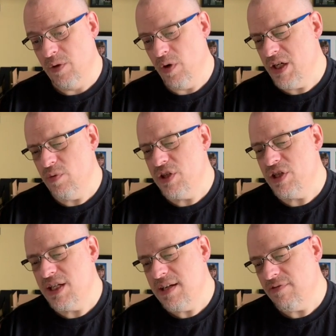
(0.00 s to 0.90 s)
What you would
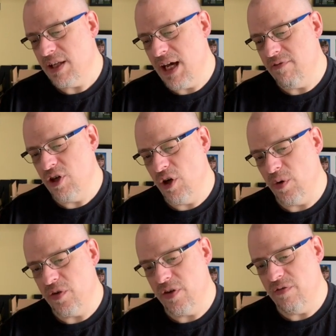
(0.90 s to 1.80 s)
chiefly have
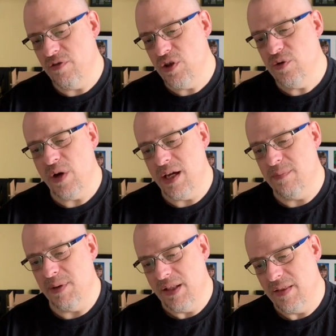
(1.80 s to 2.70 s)
noticed if you had
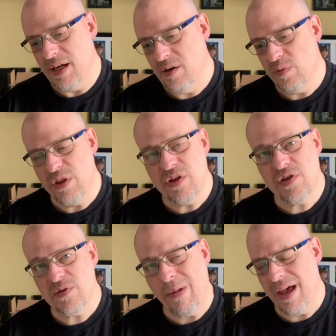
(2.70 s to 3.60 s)
been there were the
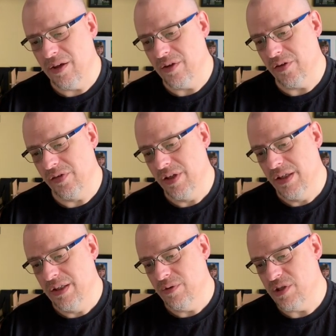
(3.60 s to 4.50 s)
smells,
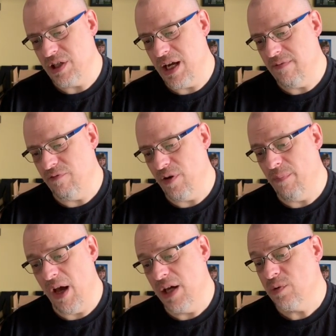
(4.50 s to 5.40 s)
which came
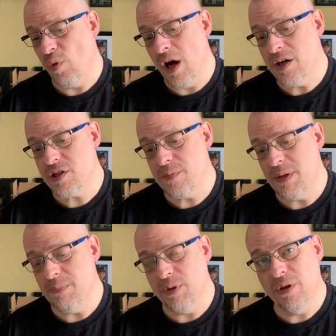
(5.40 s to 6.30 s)
from unwashed
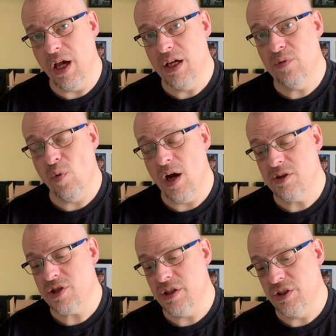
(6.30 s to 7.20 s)
people,
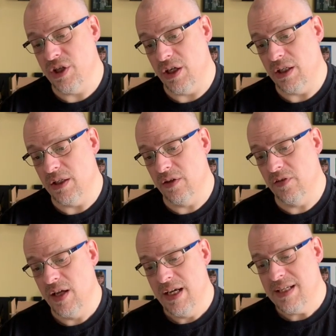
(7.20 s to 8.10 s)
unwashed
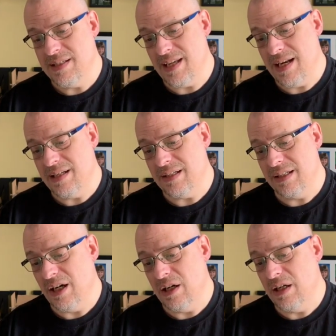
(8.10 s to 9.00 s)
dogs, scent,
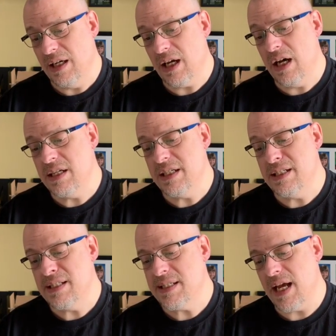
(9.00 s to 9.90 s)
garlic,
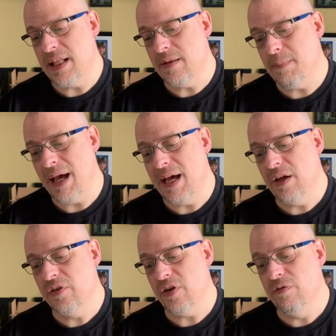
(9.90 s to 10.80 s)
onions, and the
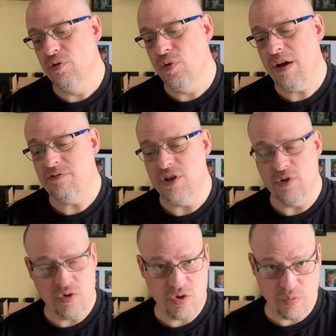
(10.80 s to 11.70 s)
piles of
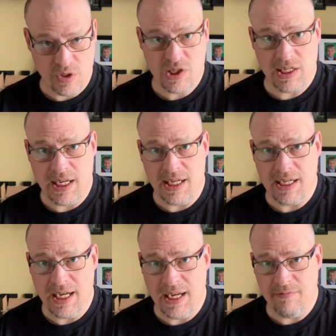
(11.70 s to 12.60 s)
refuse which
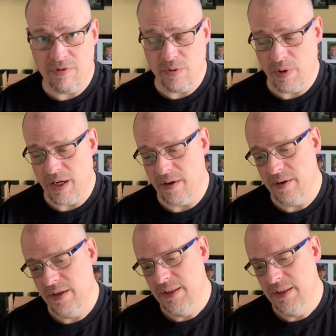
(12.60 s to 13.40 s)
lay everywhere.